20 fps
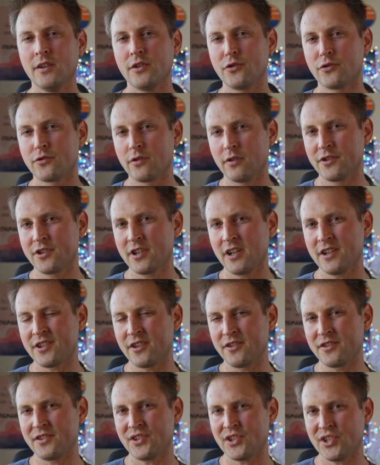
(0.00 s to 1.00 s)
Drone shots
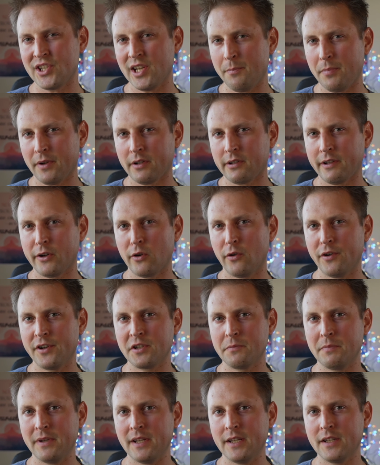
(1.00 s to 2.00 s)
are typically going
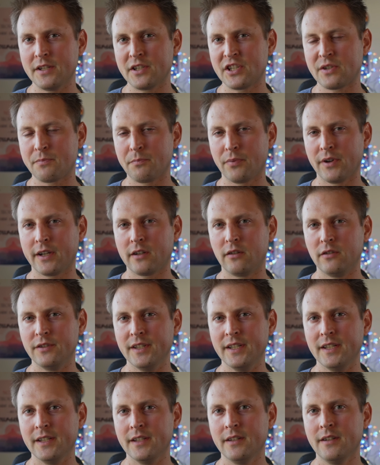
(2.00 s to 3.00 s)
to be sprinkled
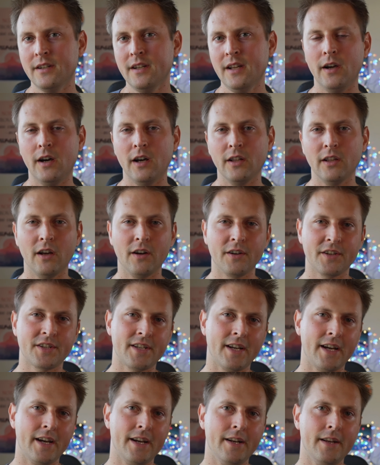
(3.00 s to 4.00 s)
in
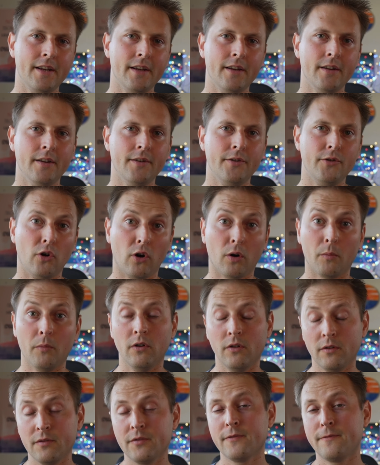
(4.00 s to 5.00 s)
alongside
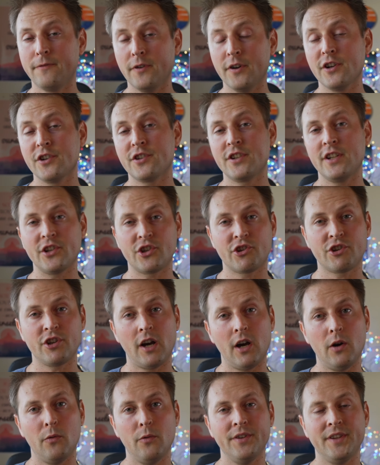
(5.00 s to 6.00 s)
normal footage that's
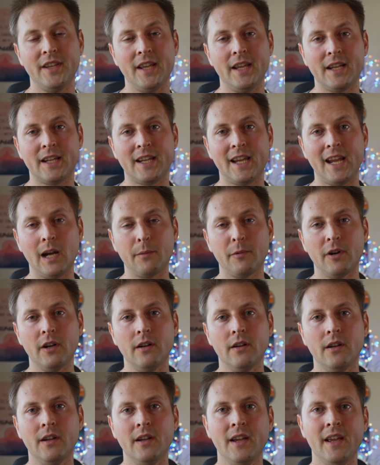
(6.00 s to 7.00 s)
shot with a
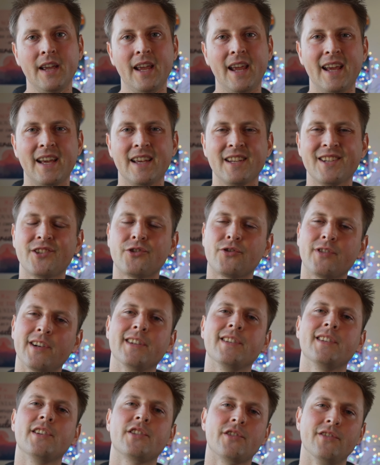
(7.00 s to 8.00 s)
camera as
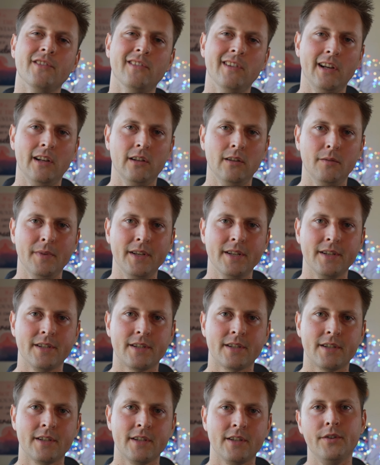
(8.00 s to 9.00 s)
transitional
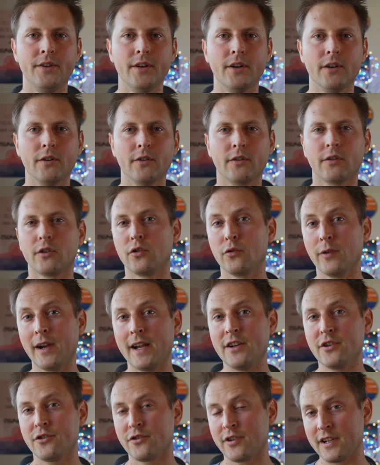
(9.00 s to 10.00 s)
elements. They're
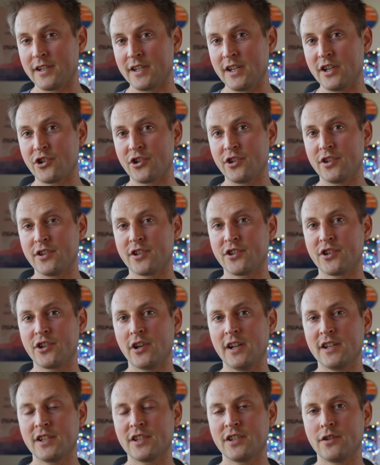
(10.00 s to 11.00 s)
great transition
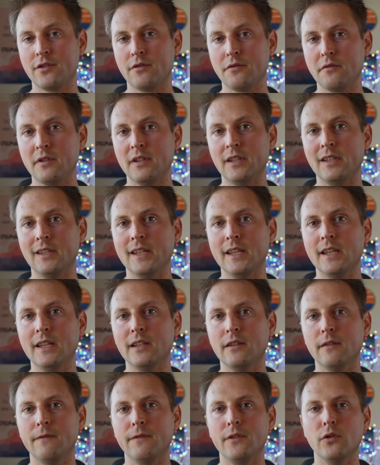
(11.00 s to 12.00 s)
shots to
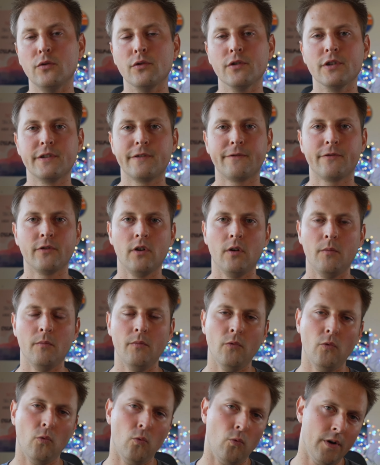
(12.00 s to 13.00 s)
lead the viewers
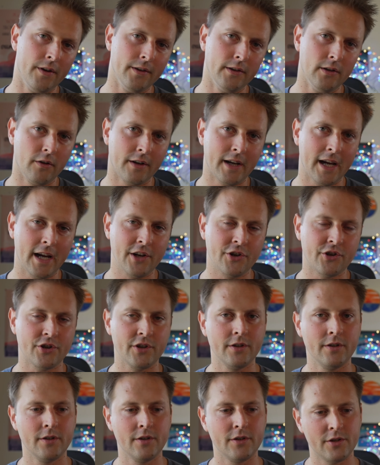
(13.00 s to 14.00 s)
from one
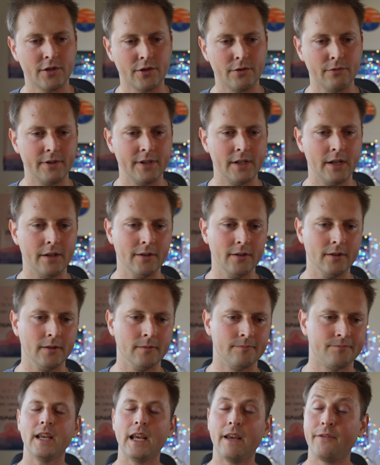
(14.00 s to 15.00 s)
location to another.
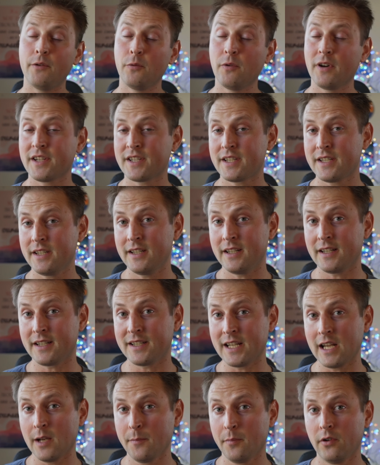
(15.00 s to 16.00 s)
If you want to see an
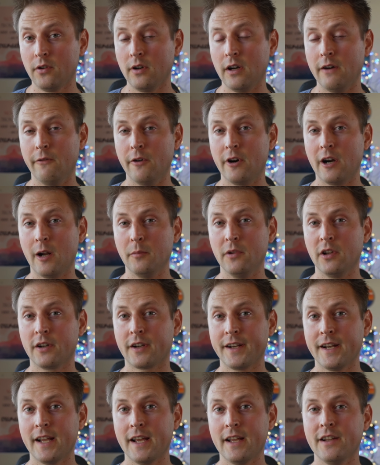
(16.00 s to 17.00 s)
example of what I'm
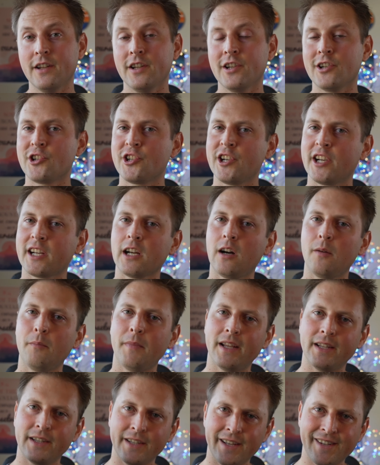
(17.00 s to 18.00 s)
looking at, check out
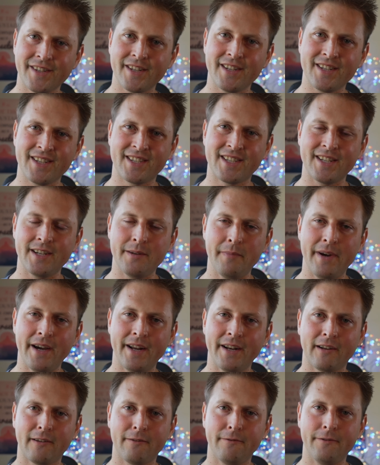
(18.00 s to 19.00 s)
my London
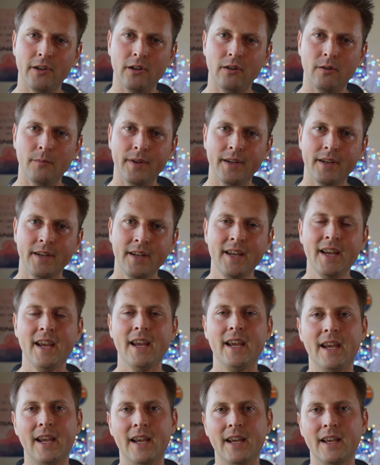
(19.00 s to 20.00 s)
cinematic film
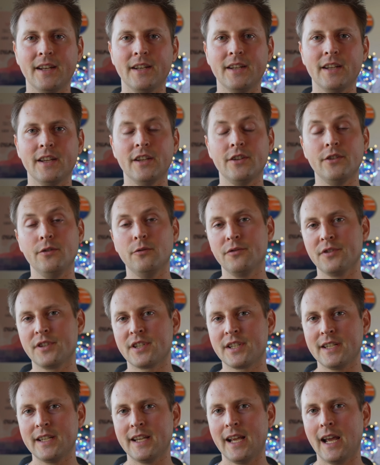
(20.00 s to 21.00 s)
and you will
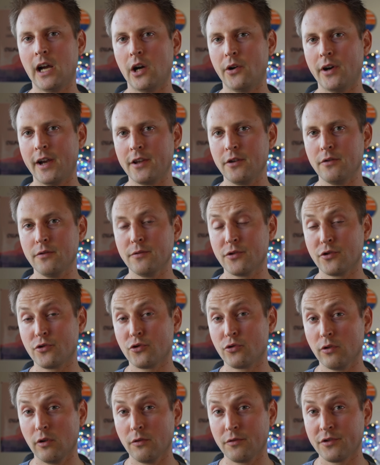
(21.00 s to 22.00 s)
see how I use
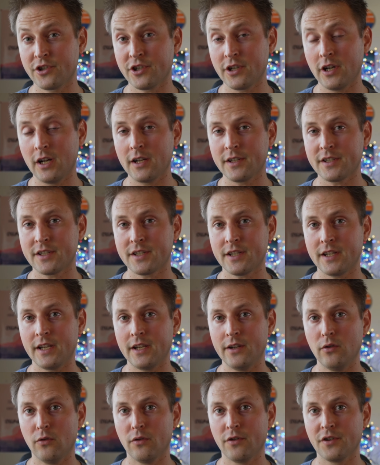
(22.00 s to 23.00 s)
drone shots
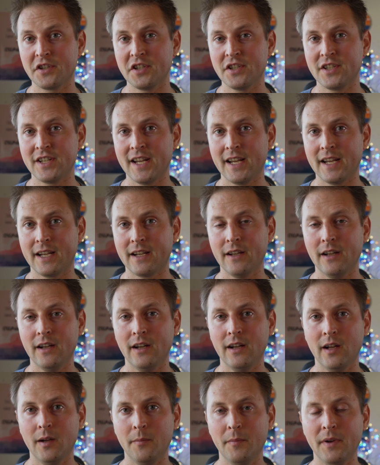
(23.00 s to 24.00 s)
in order to take
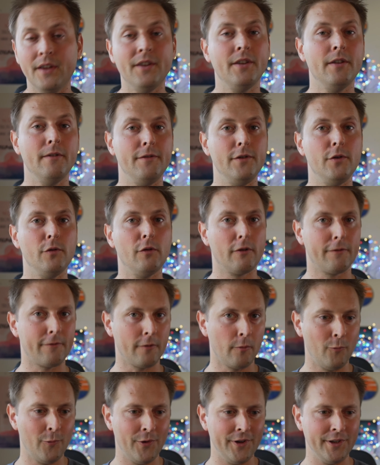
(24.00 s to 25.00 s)
the viewer
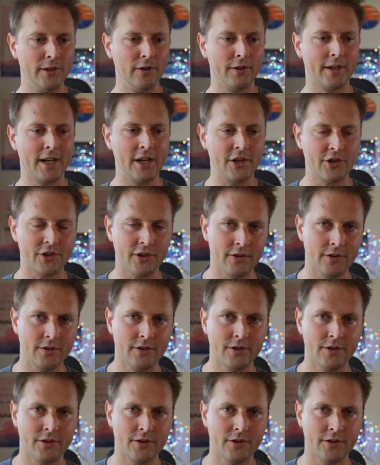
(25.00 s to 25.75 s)
from one location